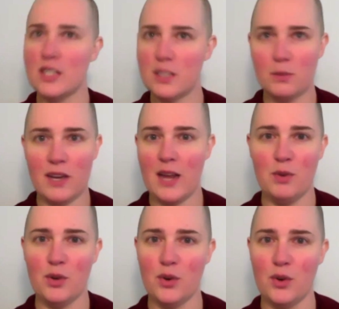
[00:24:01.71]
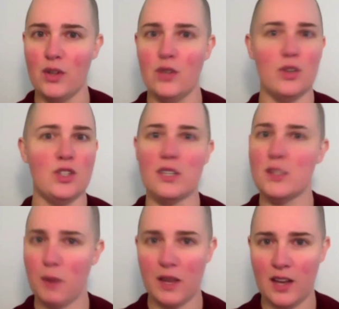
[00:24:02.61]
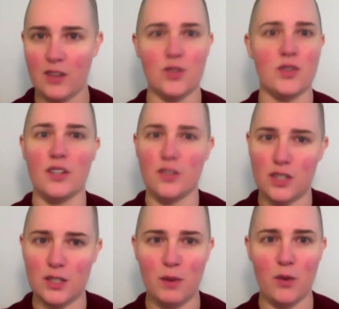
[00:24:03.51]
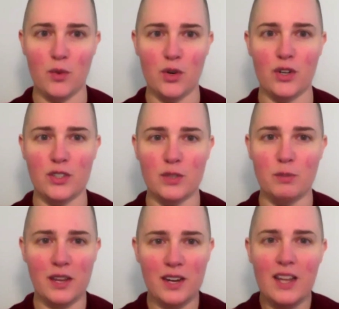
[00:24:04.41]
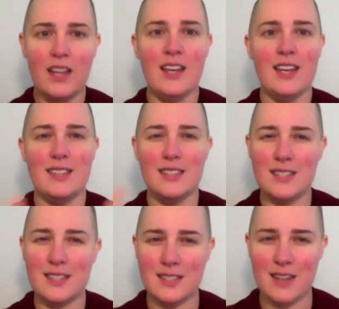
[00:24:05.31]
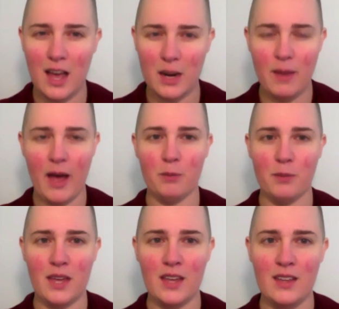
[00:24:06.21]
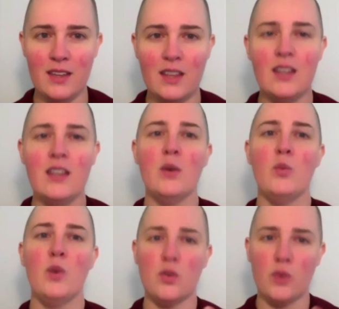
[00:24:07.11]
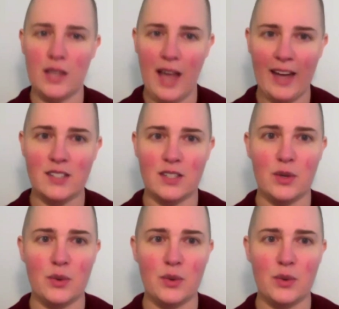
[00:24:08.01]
my neighborhood, or just my country, or just my world, but if this is not about me, will relax you.